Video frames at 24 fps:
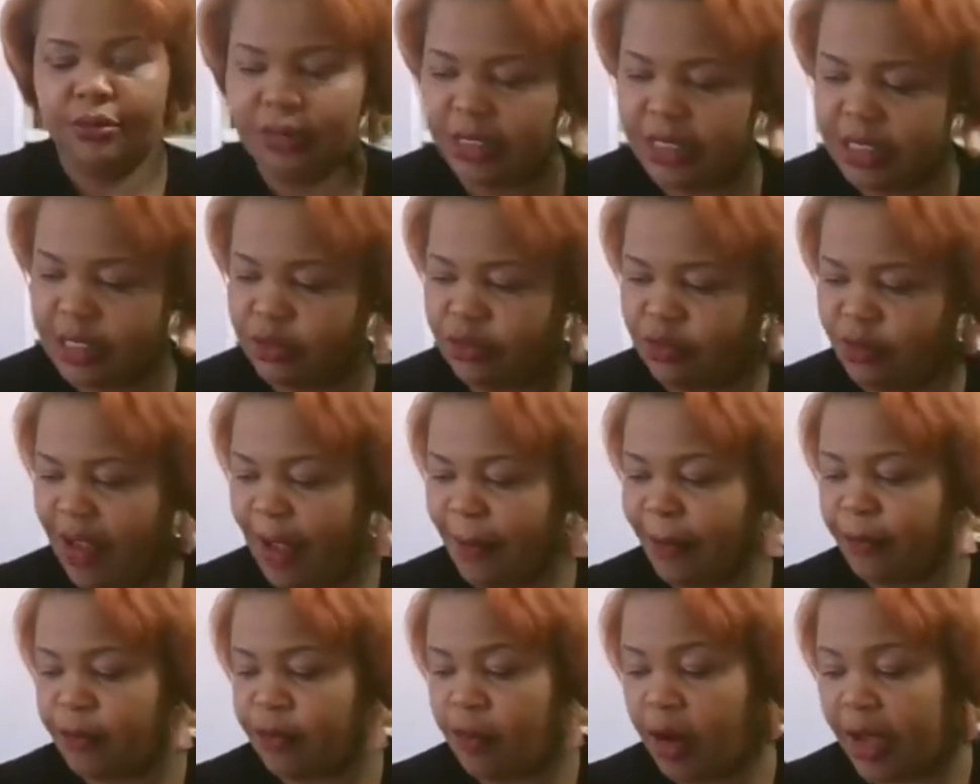just
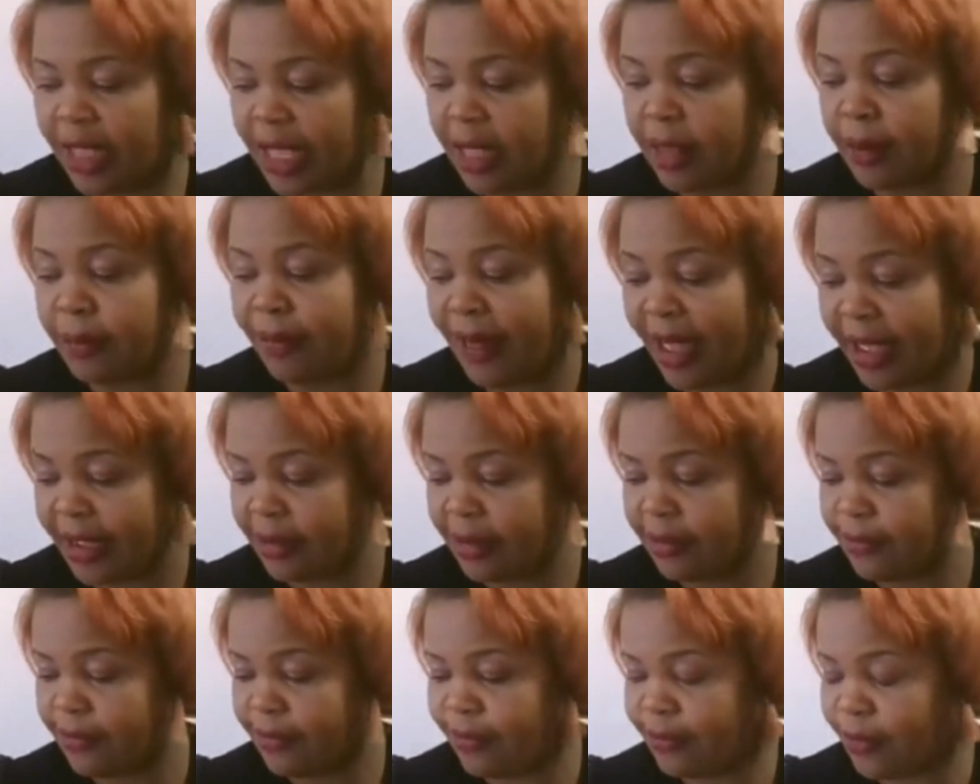rocking back
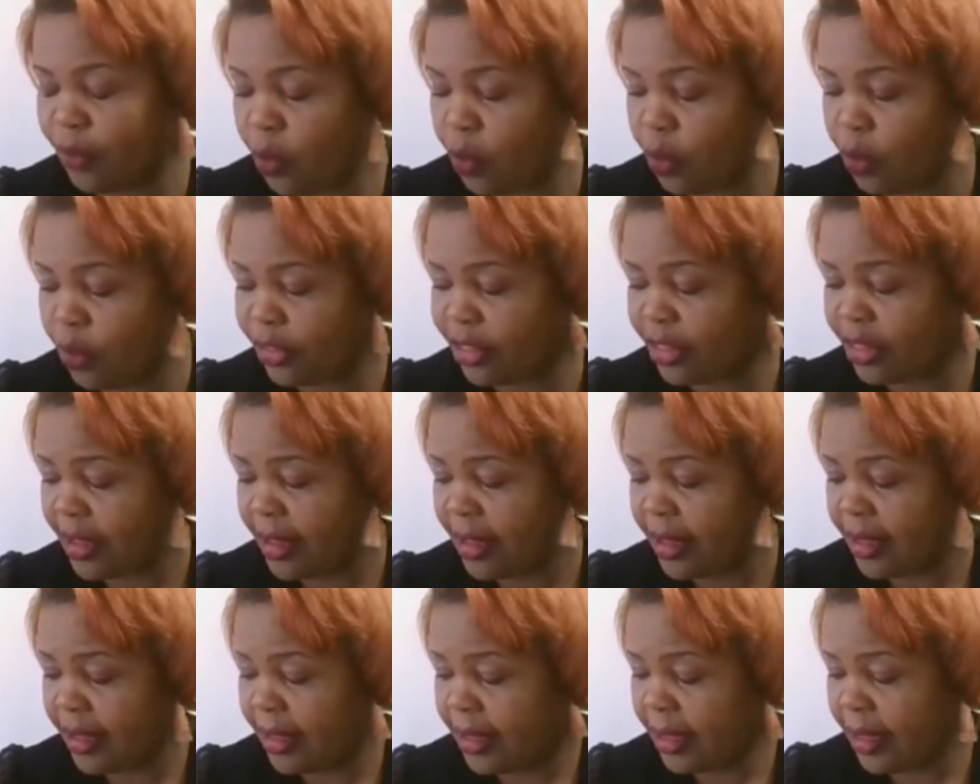and forth,
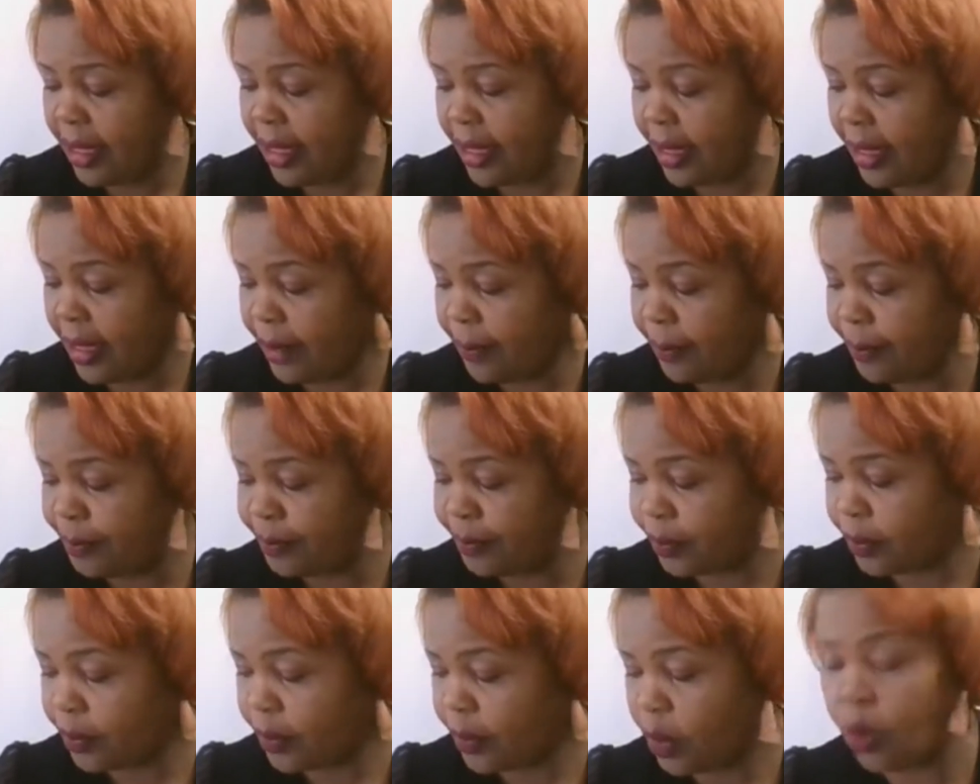
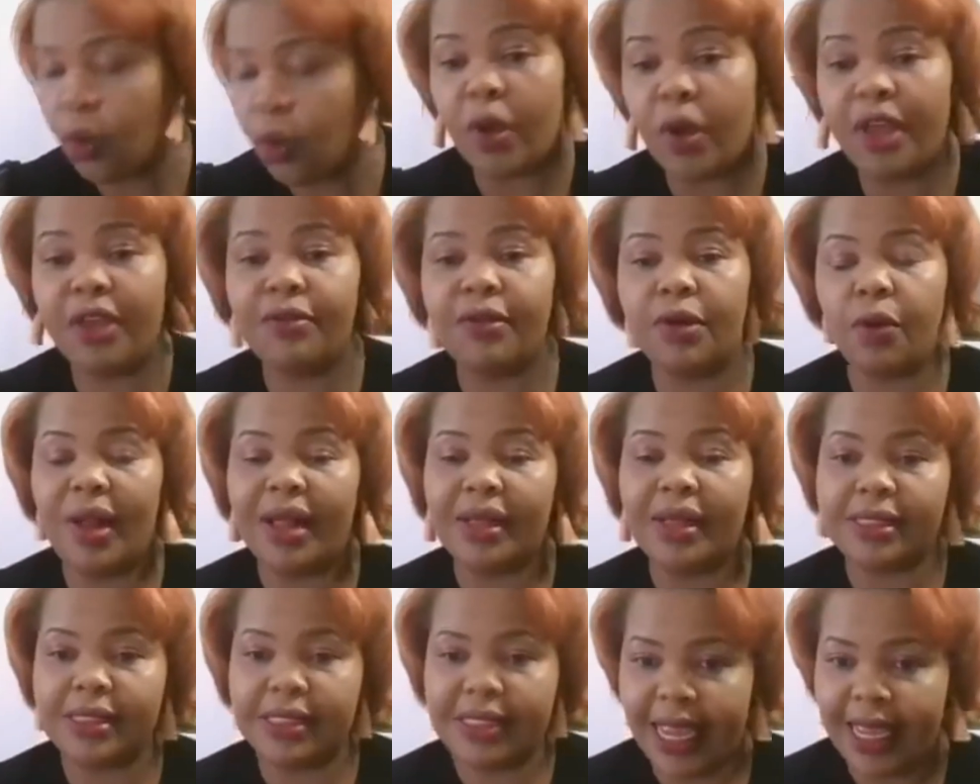or even
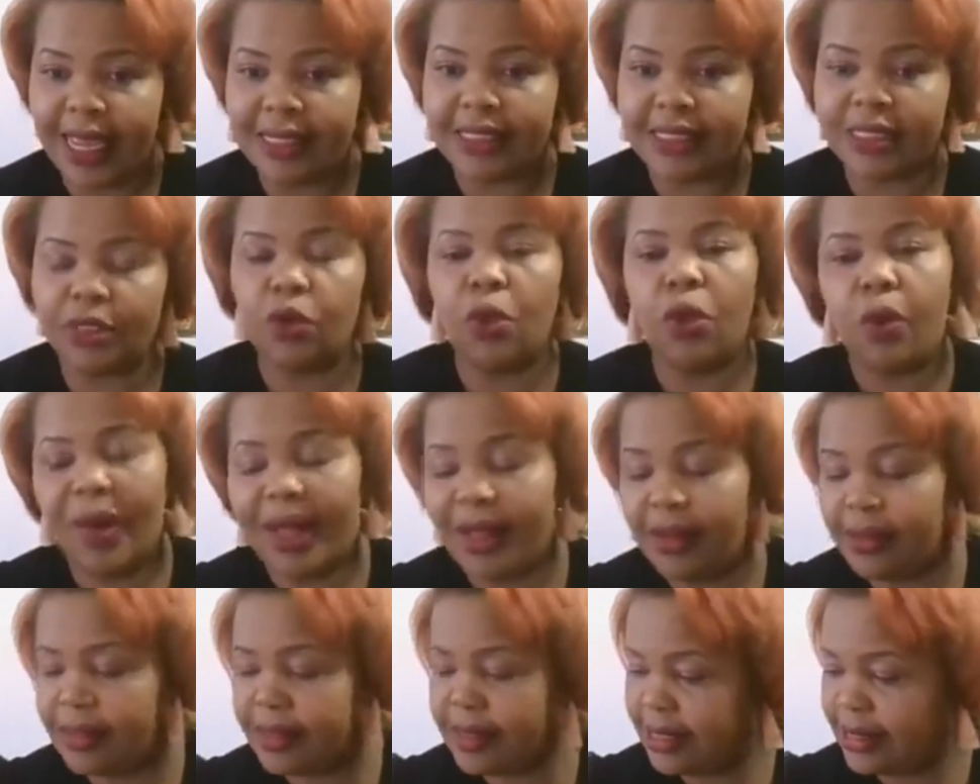while standing or
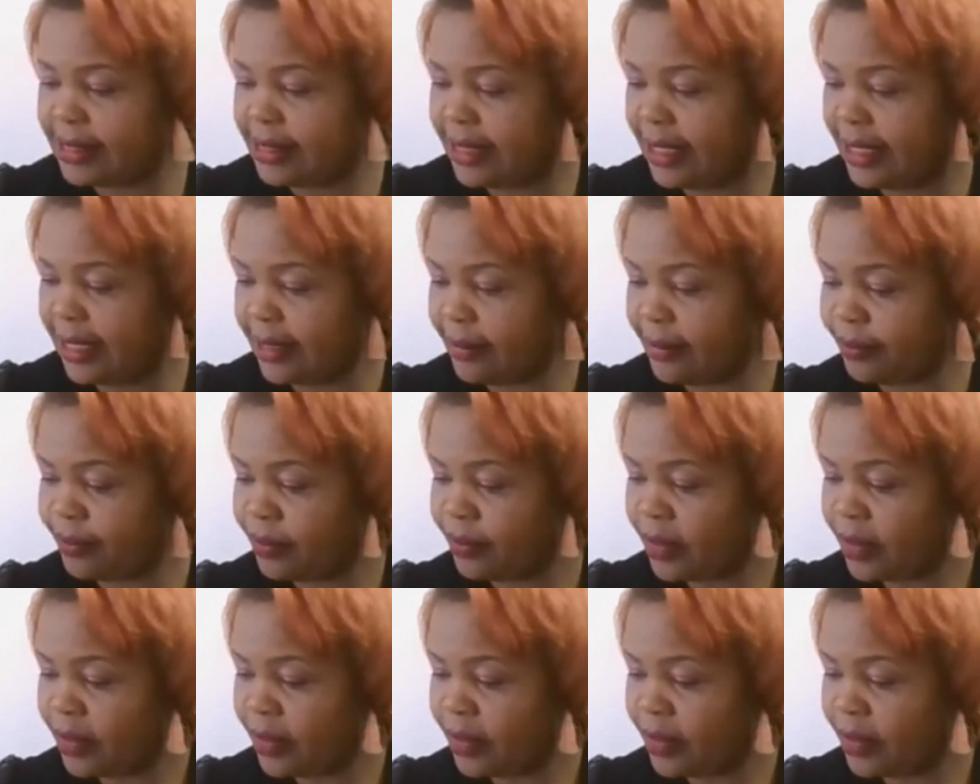while sitting.